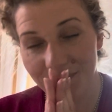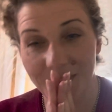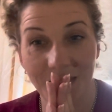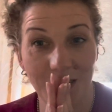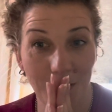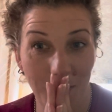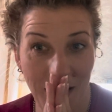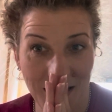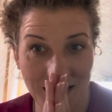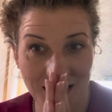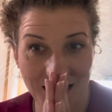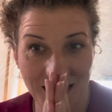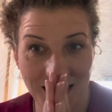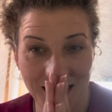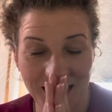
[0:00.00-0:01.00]

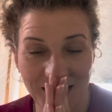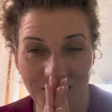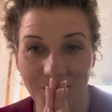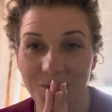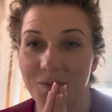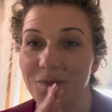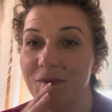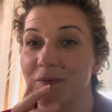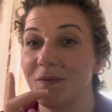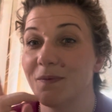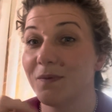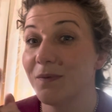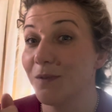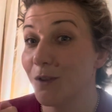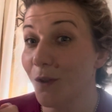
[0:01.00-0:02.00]
Namaste.
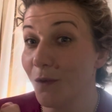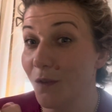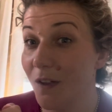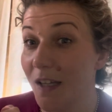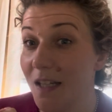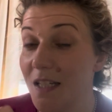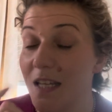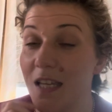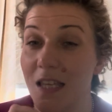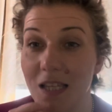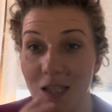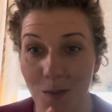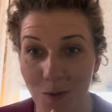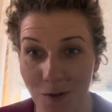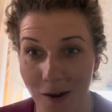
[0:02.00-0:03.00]
Don't forget to hit the
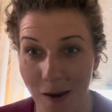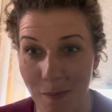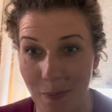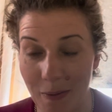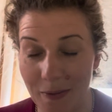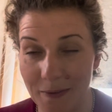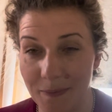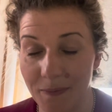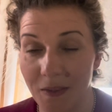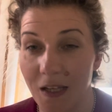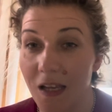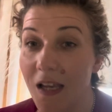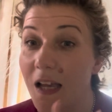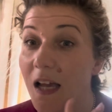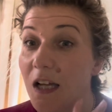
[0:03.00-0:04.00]
subscribe button
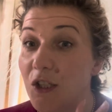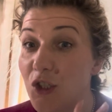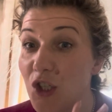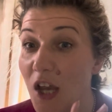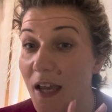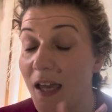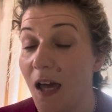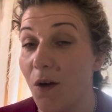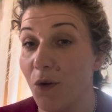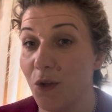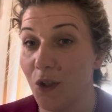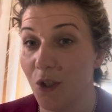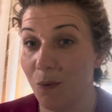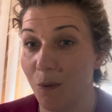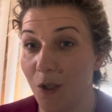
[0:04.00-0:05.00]
and check out on
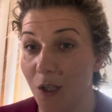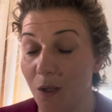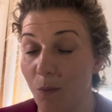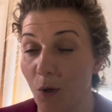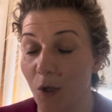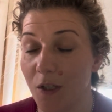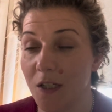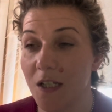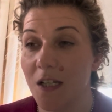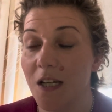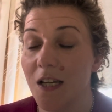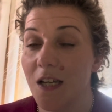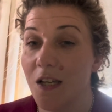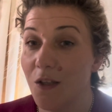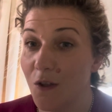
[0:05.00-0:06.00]
the community board
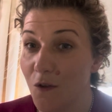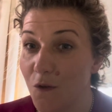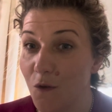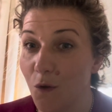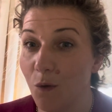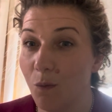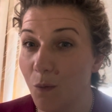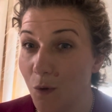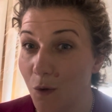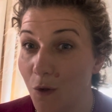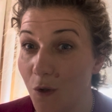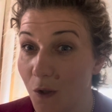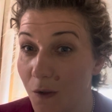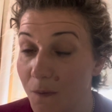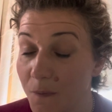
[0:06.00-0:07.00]
the full moon